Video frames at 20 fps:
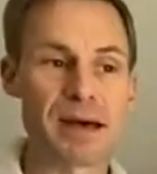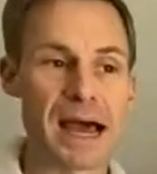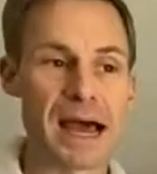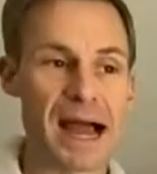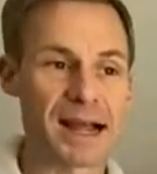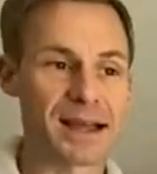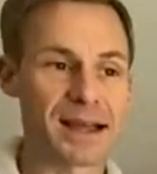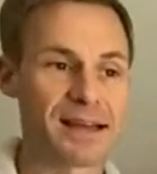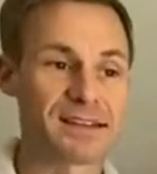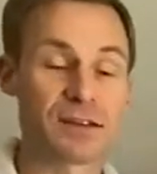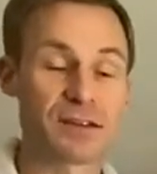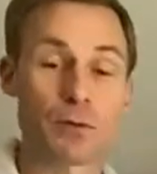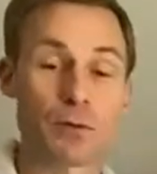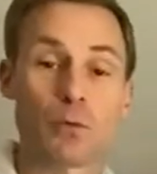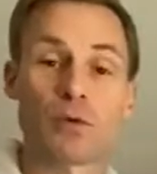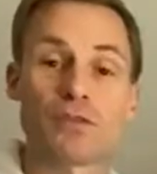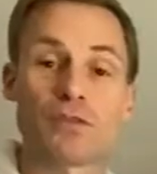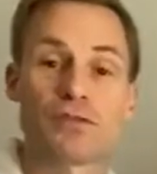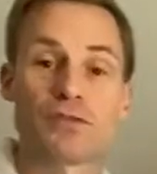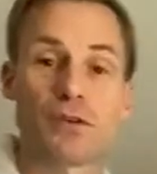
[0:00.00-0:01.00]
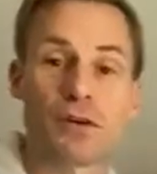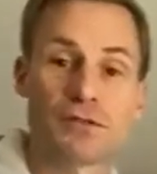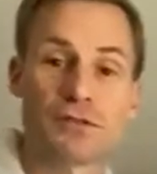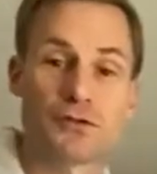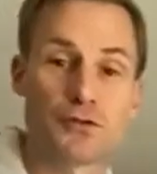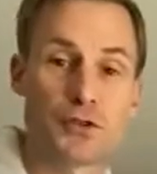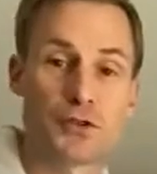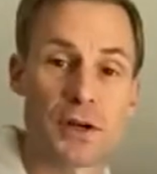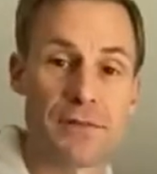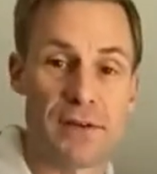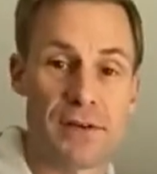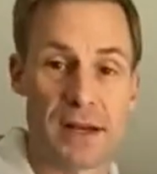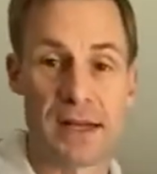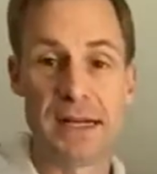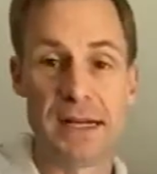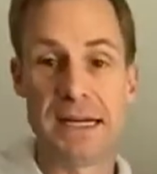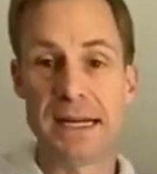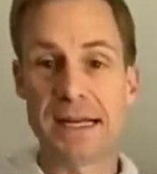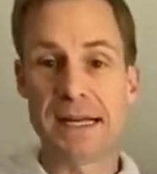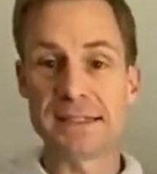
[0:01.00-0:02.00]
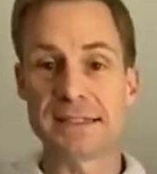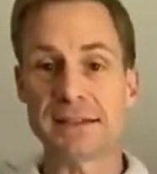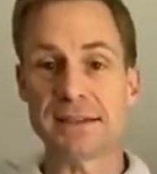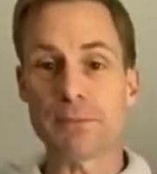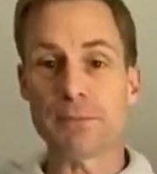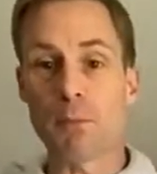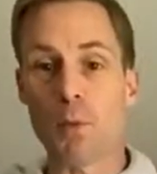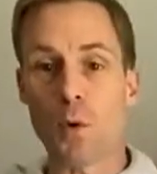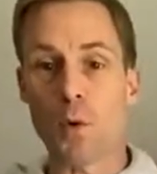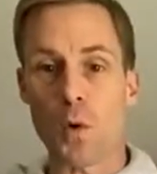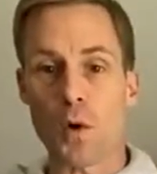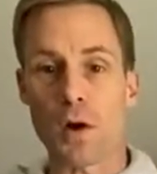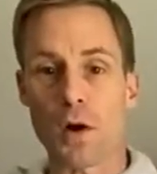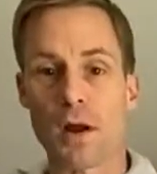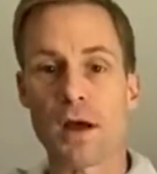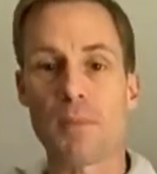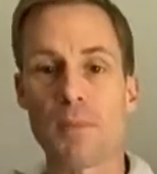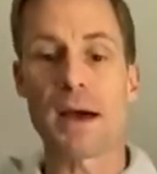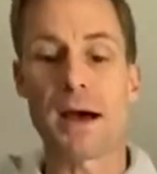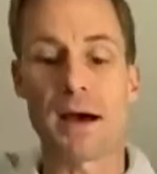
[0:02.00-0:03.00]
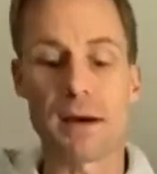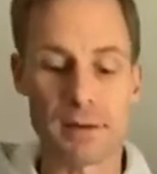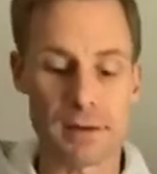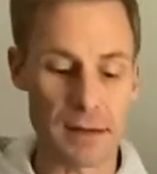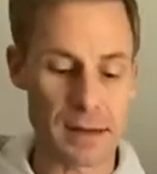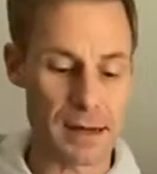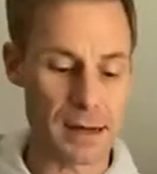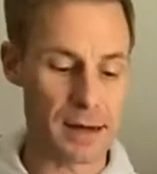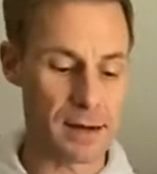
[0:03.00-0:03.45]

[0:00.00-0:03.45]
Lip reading: back? Is it results driven? Is it more about